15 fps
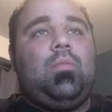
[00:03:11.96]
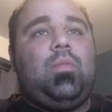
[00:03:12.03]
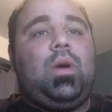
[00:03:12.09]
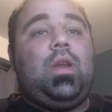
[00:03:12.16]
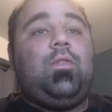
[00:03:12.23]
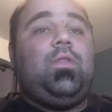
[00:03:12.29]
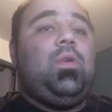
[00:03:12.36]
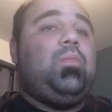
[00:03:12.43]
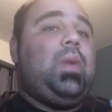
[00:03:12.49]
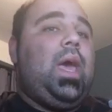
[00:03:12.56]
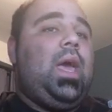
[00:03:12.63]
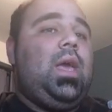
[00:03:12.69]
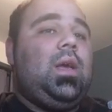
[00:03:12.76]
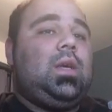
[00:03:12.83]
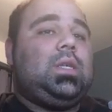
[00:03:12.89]
but if you
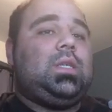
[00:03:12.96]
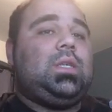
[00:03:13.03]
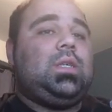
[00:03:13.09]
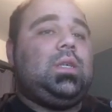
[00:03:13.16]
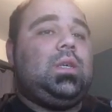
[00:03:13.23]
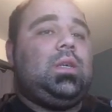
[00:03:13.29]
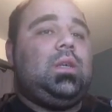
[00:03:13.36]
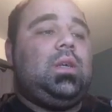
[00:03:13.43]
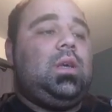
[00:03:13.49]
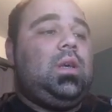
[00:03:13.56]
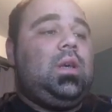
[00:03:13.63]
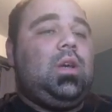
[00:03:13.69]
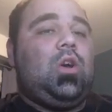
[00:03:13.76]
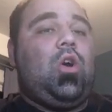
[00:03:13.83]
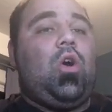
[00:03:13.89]
pay us
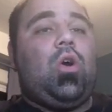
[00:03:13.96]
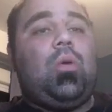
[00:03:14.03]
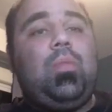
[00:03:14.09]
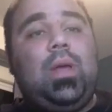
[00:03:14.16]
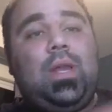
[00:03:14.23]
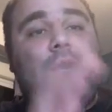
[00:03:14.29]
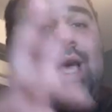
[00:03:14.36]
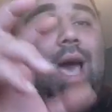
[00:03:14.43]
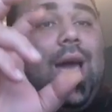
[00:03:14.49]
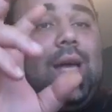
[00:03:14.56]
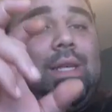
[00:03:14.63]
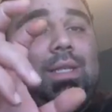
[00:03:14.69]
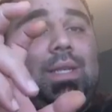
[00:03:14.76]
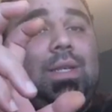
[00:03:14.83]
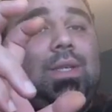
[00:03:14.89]
carbon
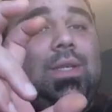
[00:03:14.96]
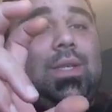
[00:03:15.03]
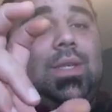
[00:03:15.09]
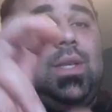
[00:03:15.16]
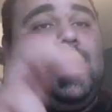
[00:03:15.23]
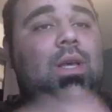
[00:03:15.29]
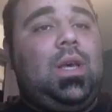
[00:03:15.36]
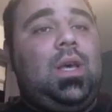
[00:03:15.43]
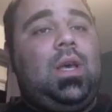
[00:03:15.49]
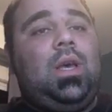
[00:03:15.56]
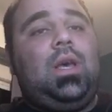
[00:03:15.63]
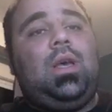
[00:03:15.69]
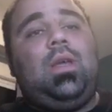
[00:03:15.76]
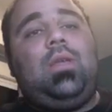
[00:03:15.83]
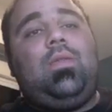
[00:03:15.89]
taxes,
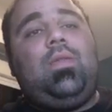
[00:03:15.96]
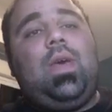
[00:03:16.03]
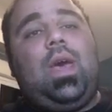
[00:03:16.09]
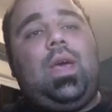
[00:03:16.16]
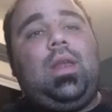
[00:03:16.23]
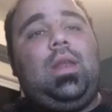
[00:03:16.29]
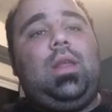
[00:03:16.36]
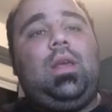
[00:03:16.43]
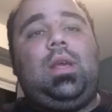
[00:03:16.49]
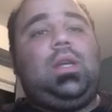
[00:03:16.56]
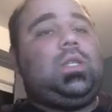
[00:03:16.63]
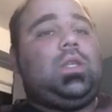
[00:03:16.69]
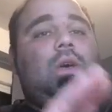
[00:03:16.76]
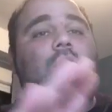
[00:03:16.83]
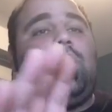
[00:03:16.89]
then
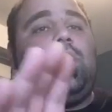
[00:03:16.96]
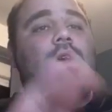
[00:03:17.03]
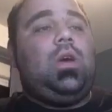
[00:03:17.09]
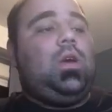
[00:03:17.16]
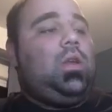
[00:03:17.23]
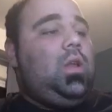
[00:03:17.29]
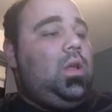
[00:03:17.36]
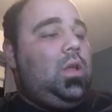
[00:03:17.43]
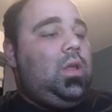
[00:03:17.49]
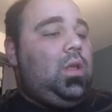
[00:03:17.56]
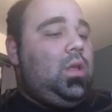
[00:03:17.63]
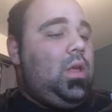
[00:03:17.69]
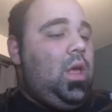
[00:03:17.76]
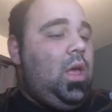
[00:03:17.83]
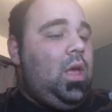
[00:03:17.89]
it's all good.
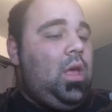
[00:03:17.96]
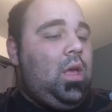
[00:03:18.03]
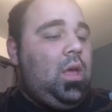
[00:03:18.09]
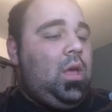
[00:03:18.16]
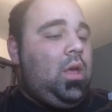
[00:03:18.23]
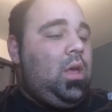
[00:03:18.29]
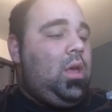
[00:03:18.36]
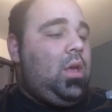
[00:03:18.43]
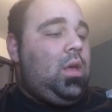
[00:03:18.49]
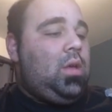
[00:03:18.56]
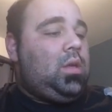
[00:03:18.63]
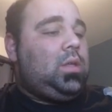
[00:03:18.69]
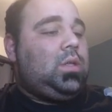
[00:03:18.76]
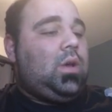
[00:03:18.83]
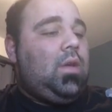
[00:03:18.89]

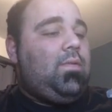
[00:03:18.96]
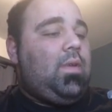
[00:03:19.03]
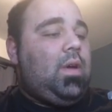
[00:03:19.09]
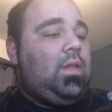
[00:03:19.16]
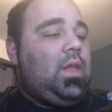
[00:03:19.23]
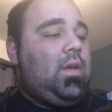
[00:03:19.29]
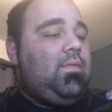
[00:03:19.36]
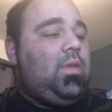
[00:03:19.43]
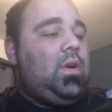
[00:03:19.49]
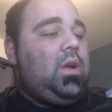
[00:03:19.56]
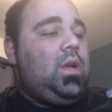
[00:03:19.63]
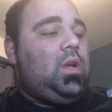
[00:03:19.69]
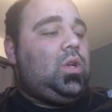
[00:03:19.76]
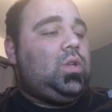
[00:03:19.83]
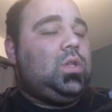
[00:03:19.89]
So I found that
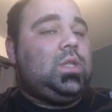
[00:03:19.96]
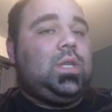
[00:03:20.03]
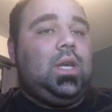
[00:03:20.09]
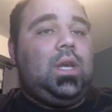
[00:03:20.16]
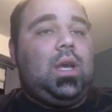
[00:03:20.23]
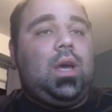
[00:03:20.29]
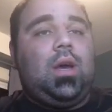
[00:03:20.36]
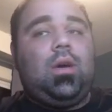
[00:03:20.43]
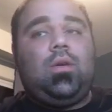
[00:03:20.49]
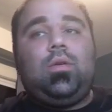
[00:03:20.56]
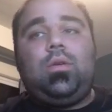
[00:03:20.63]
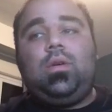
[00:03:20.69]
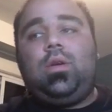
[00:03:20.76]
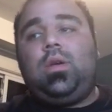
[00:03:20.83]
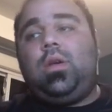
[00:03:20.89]
very interesting
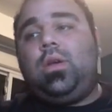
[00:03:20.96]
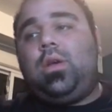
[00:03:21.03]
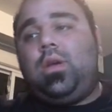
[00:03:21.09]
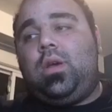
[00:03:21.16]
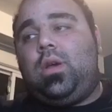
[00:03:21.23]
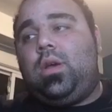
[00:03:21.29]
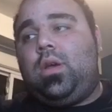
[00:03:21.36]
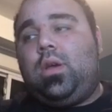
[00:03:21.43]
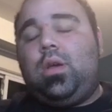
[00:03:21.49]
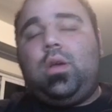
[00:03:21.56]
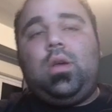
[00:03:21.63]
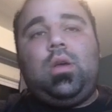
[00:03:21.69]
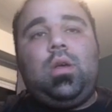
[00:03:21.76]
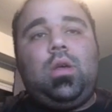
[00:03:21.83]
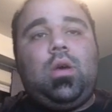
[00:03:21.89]
how
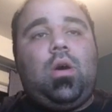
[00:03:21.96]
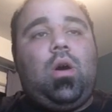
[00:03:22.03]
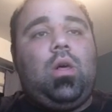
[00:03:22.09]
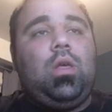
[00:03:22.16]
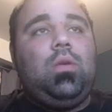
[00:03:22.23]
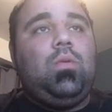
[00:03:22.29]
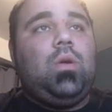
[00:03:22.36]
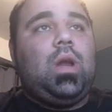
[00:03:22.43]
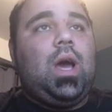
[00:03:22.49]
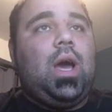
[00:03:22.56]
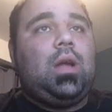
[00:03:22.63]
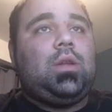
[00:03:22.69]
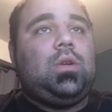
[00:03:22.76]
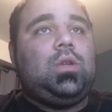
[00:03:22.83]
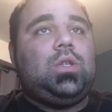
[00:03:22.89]
Hollywood
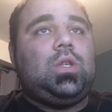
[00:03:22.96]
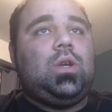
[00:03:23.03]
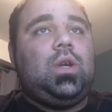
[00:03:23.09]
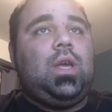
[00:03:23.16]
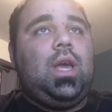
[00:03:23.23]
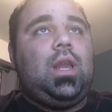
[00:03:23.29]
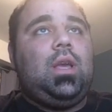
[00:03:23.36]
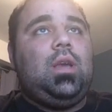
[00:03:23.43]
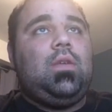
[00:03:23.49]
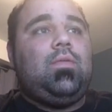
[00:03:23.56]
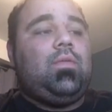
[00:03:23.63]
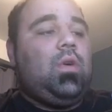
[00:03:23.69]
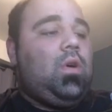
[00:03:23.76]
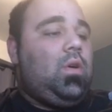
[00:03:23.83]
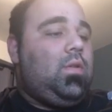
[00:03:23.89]
actors are getting
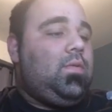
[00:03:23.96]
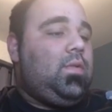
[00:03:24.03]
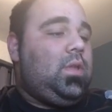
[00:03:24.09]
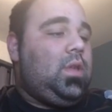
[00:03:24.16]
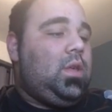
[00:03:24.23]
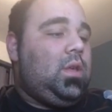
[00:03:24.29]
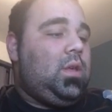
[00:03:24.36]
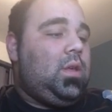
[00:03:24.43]
involved